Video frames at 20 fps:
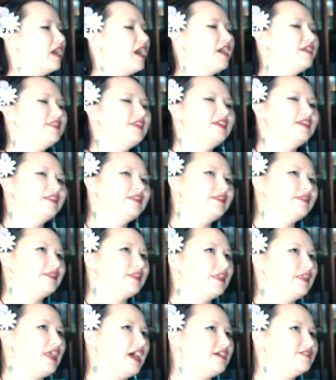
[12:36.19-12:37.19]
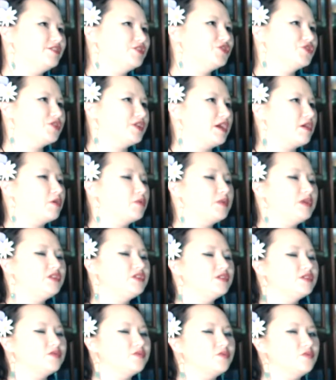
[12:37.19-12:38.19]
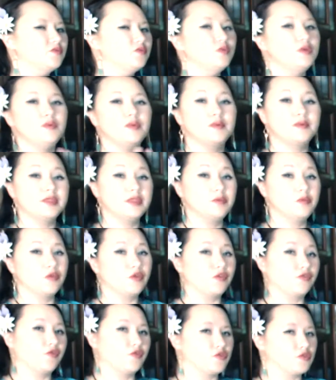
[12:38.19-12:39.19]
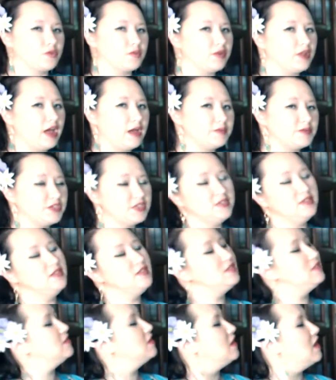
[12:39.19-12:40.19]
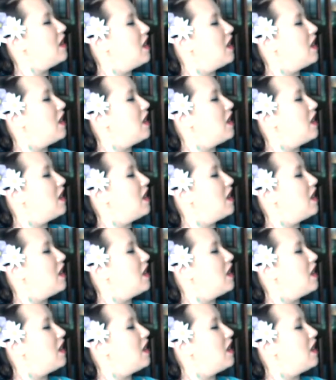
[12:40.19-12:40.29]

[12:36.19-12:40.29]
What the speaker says: I think the last social hour we went with the more affordable options.